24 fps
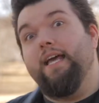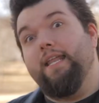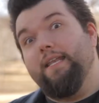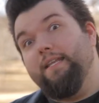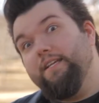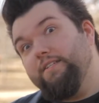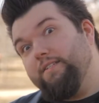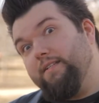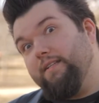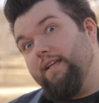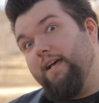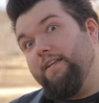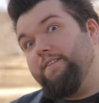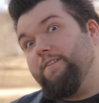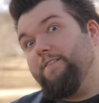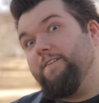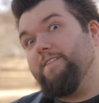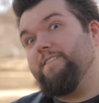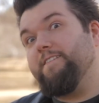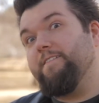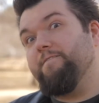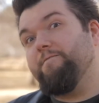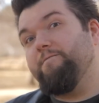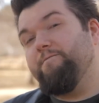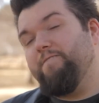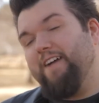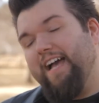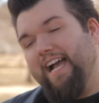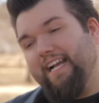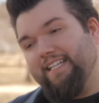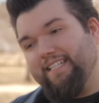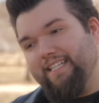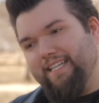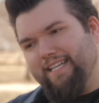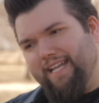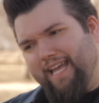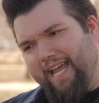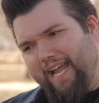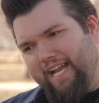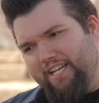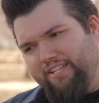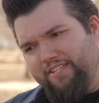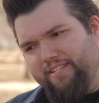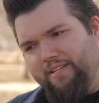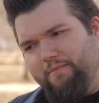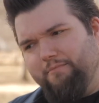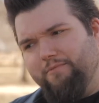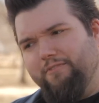Intializr is, in fact, an
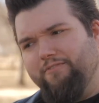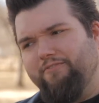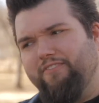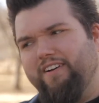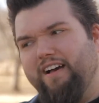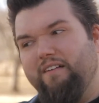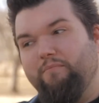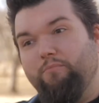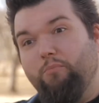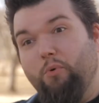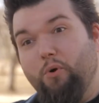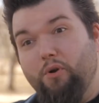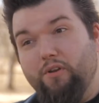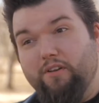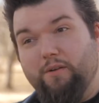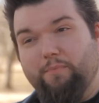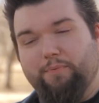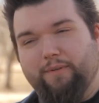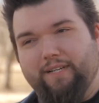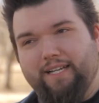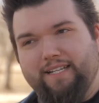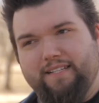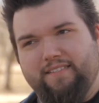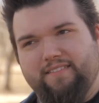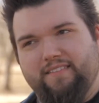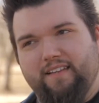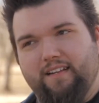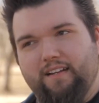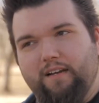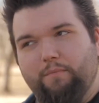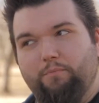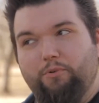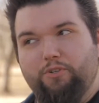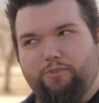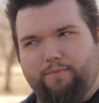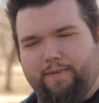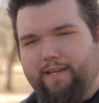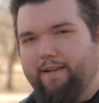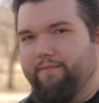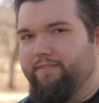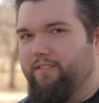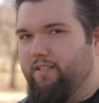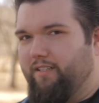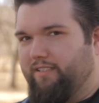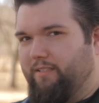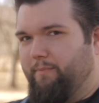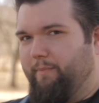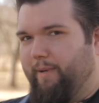HTML5 boilerplate setup, which we have
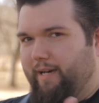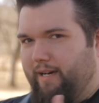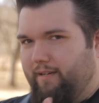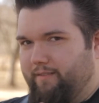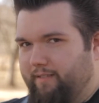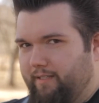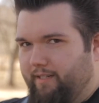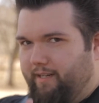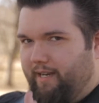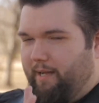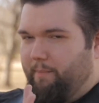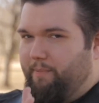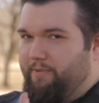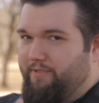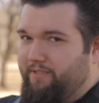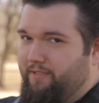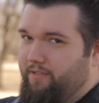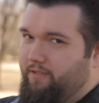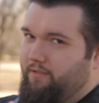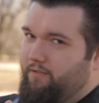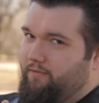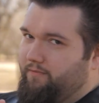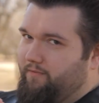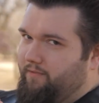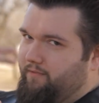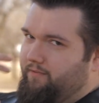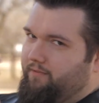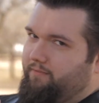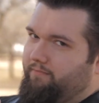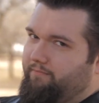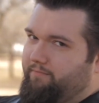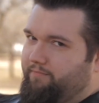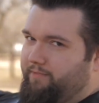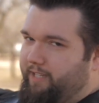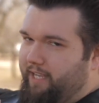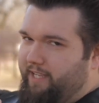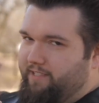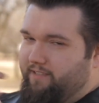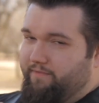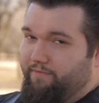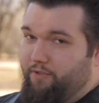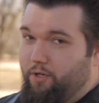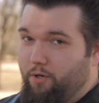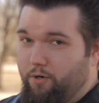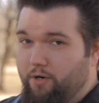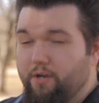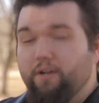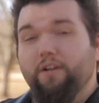talked about in an episode days of
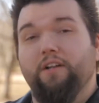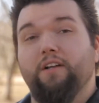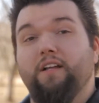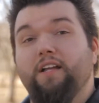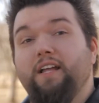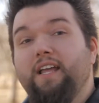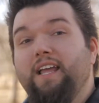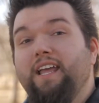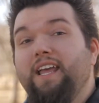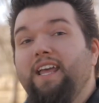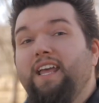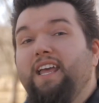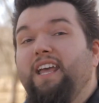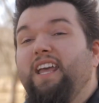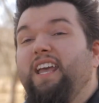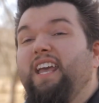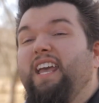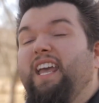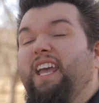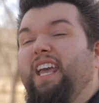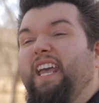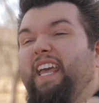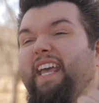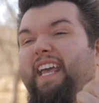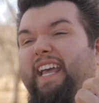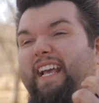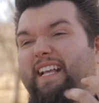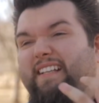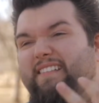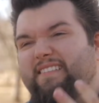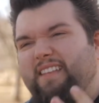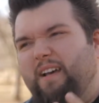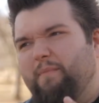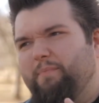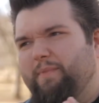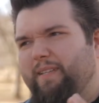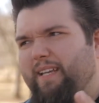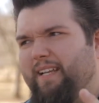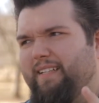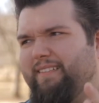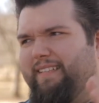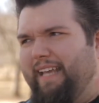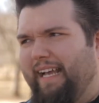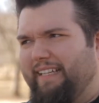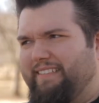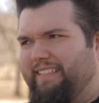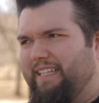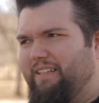yore. Except it
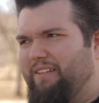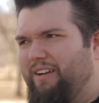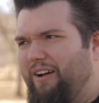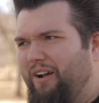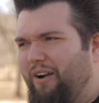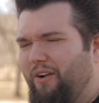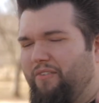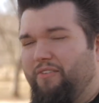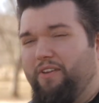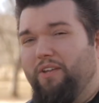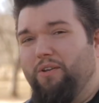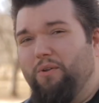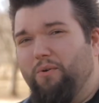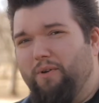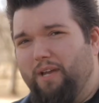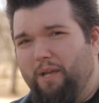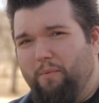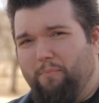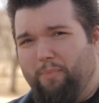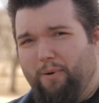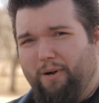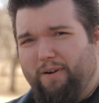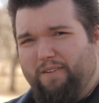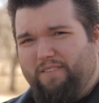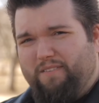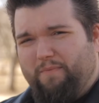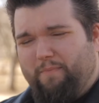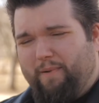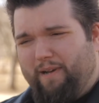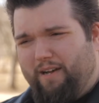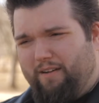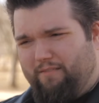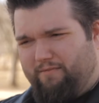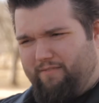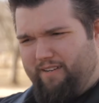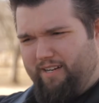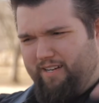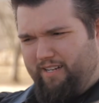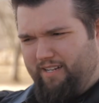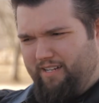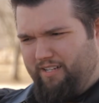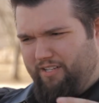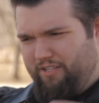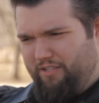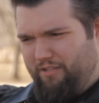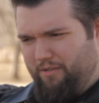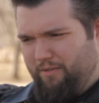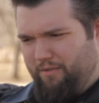takes out all the annoying parts about reading
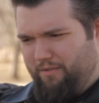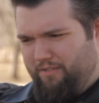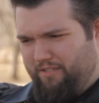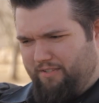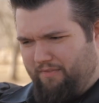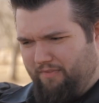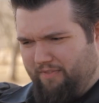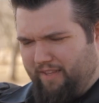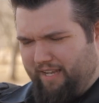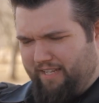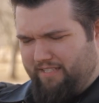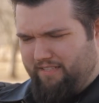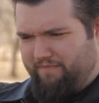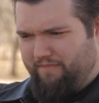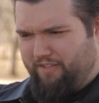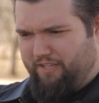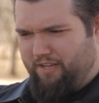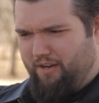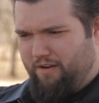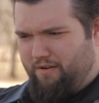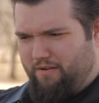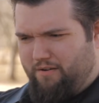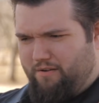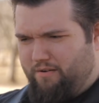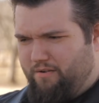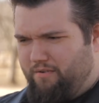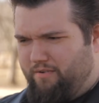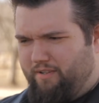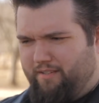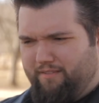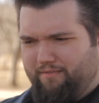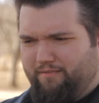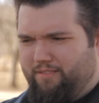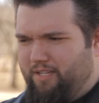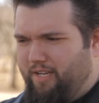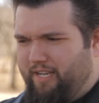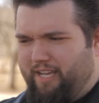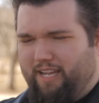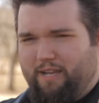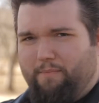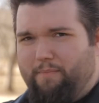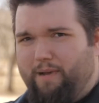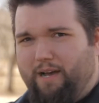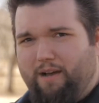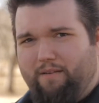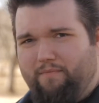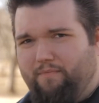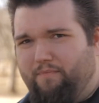huge things of code and talking
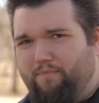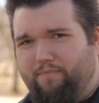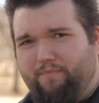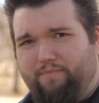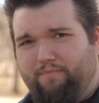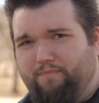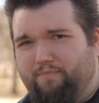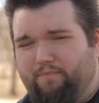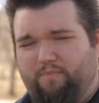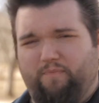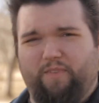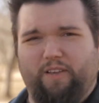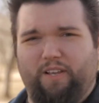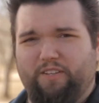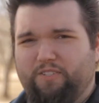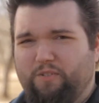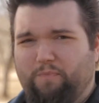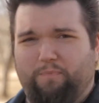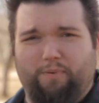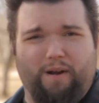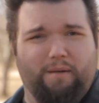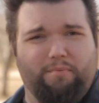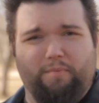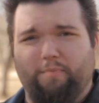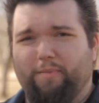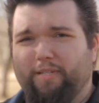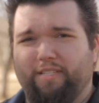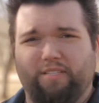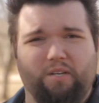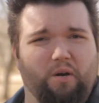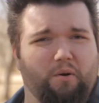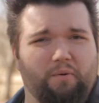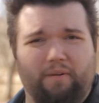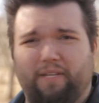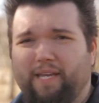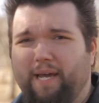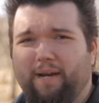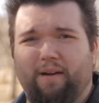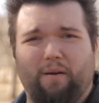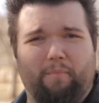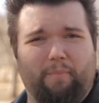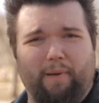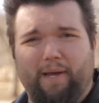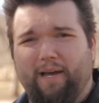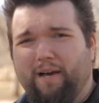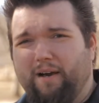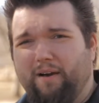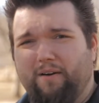about things you probably don't care
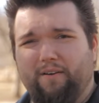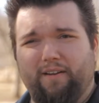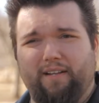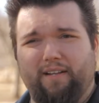about,